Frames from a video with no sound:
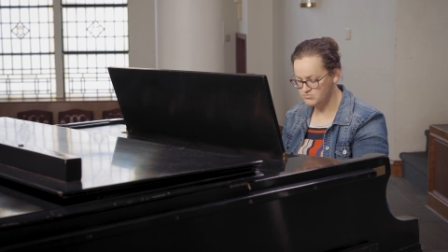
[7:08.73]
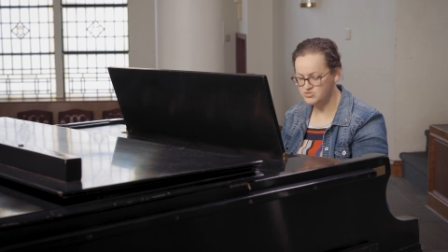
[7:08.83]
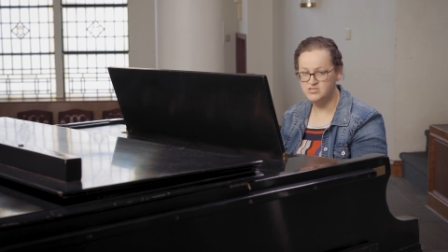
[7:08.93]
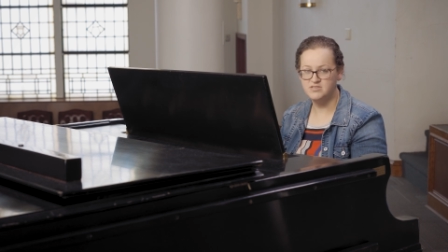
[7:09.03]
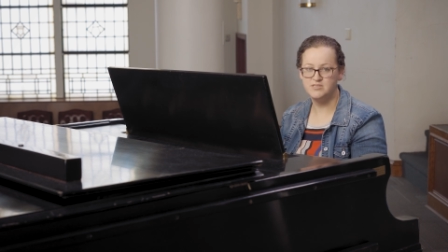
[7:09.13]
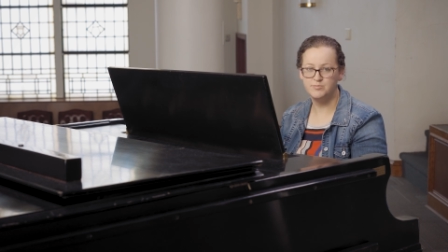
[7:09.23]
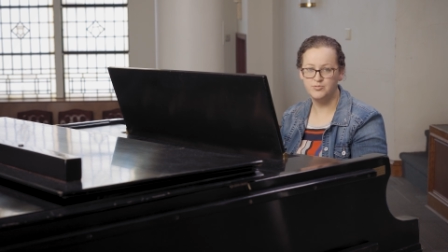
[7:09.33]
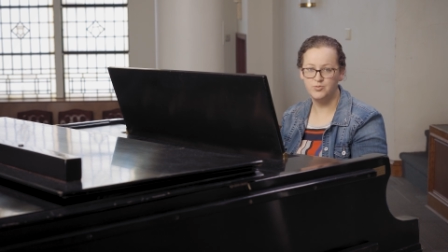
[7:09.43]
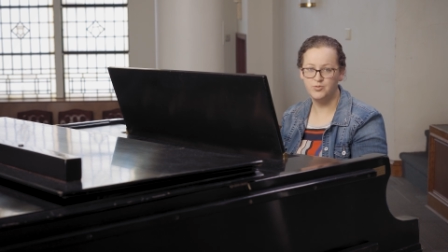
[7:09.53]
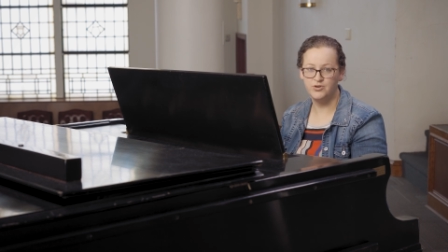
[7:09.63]
just the
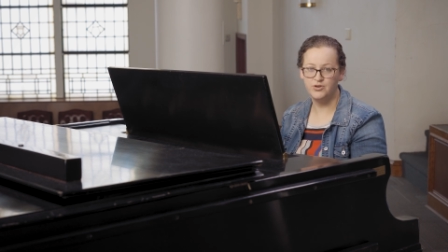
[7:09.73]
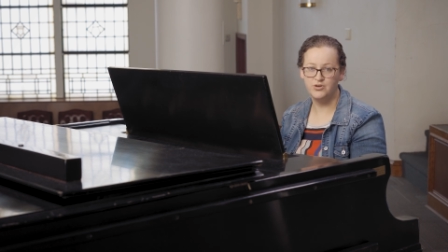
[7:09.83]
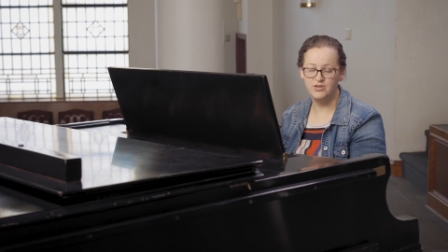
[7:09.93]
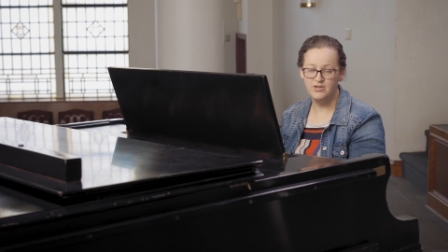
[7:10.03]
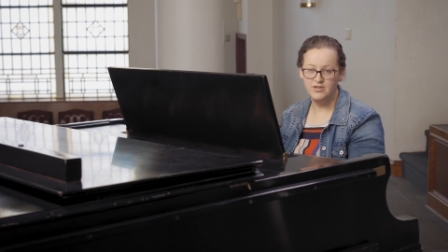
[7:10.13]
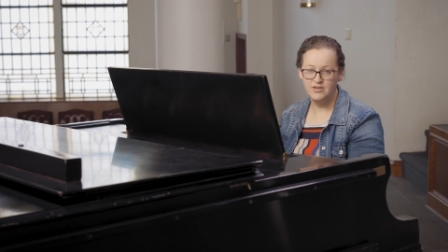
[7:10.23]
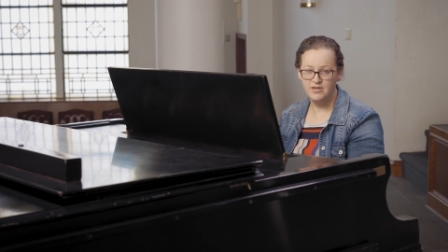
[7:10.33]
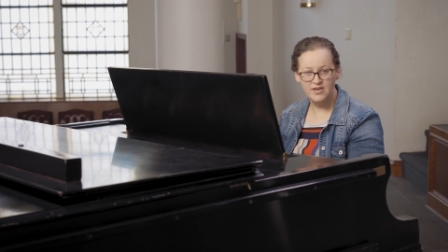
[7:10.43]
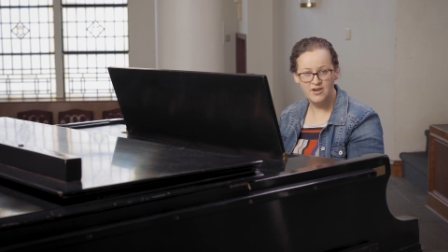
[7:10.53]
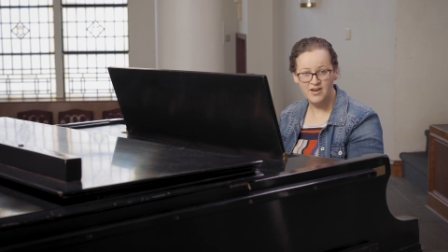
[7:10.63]
simple chord
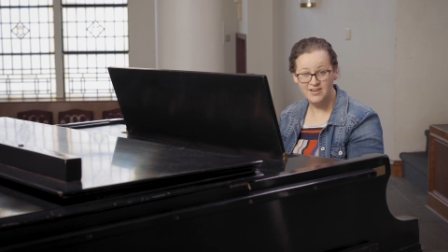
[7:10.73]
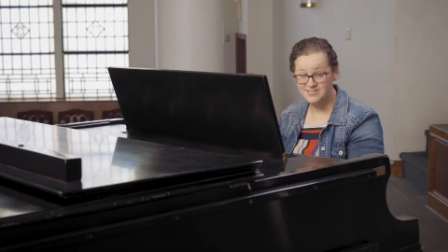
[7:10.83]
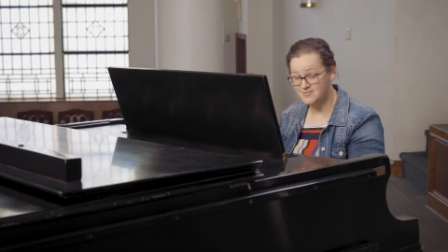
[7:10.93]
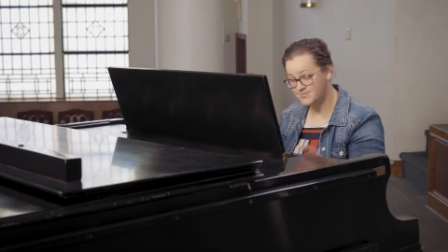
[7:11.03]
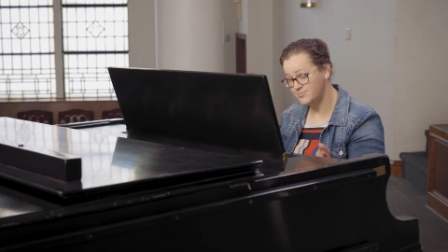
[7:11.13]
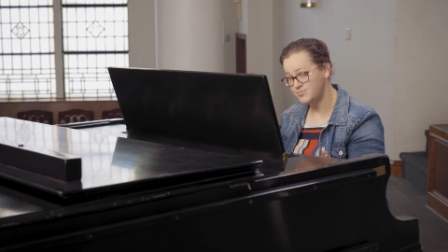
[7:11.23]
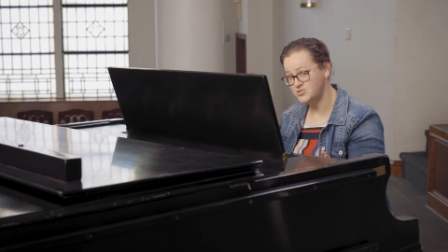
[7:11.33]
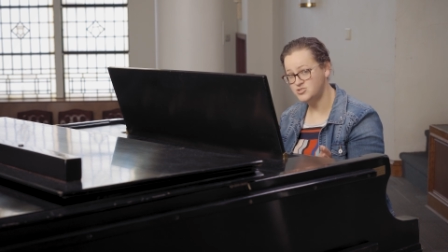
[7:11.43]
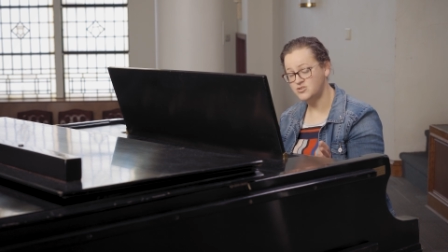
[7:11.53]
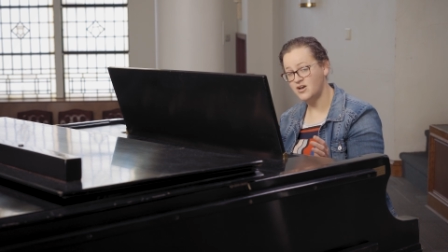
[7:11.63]
and octave,
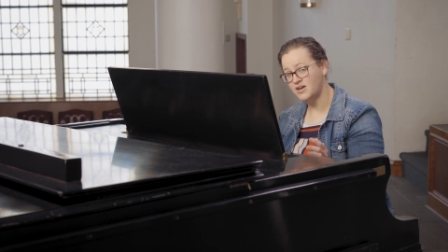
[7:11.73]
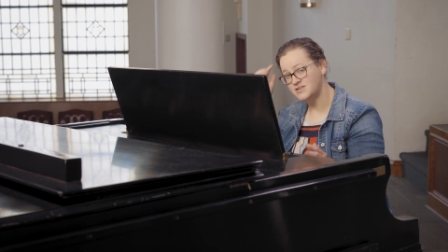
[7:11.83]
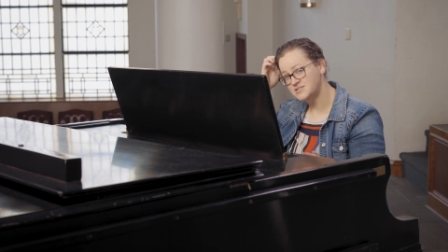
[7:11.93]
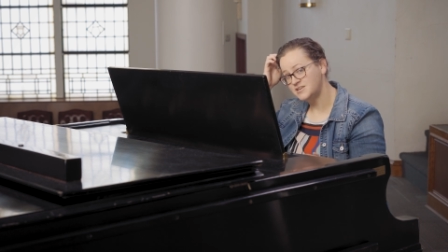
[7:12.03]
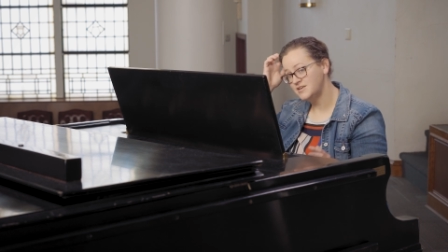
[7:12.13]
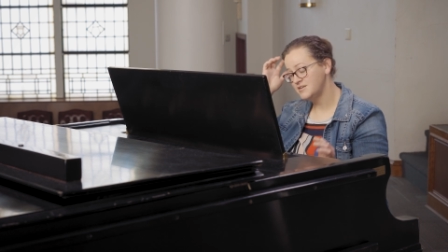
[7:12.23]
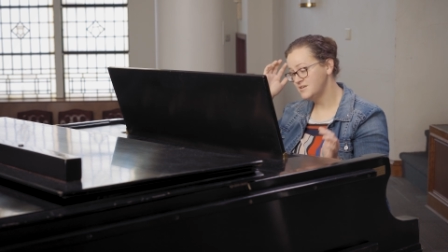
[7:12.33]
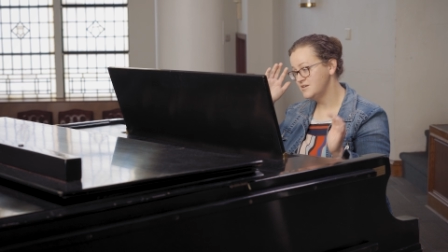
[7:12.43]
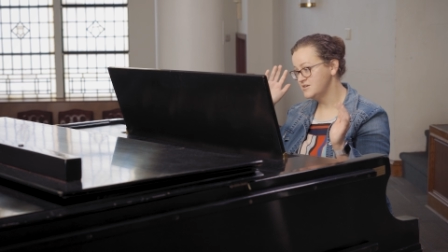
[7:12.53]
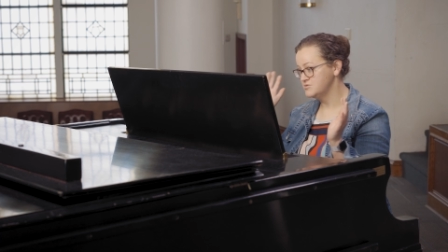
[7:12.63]
which honestly
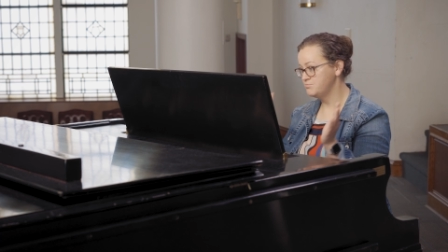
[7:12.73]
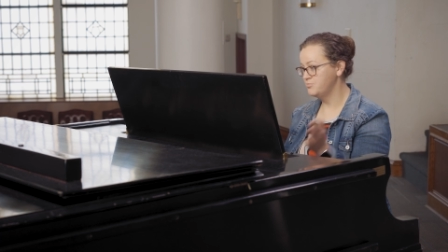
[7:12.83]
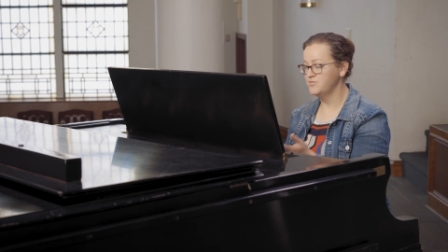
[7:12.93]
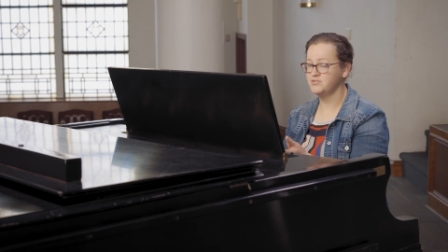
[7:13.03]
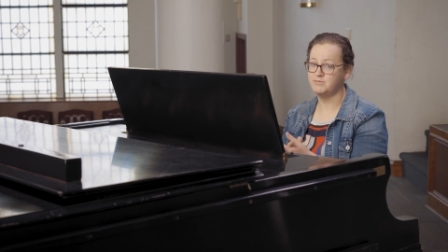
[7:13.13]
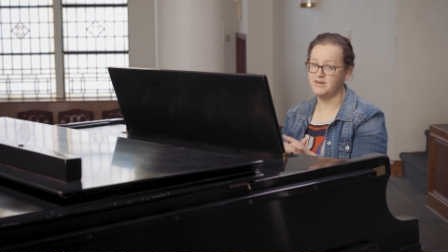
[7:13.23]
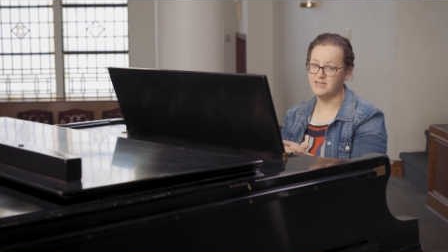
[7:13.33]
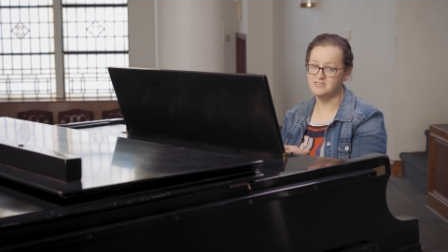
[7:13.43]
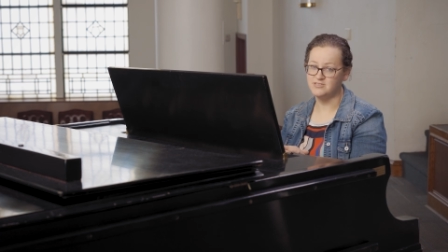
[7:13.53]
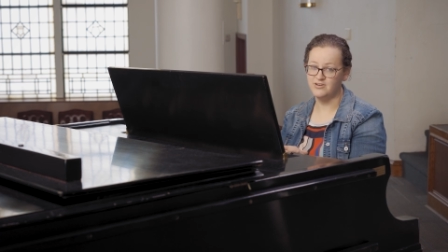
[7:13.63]
is a perfect way to
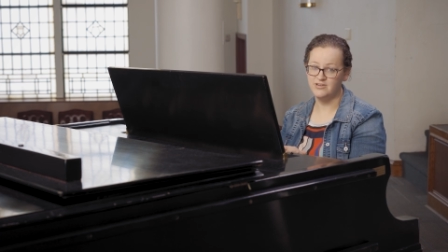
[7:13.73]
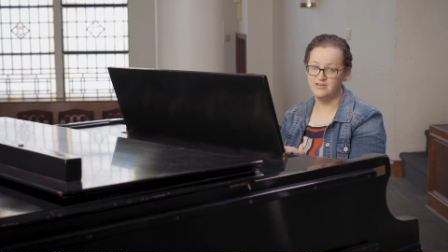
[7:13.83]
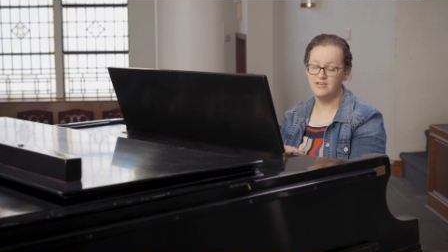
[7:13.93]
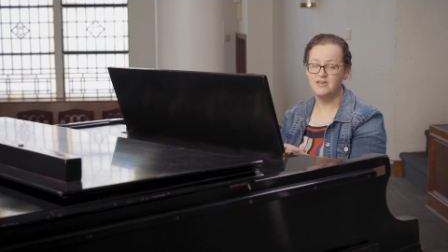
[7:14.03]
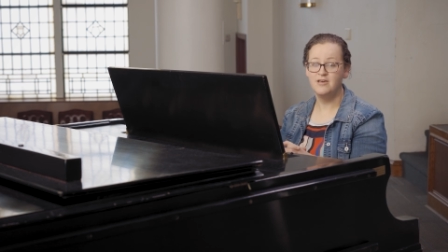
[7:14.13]
get started.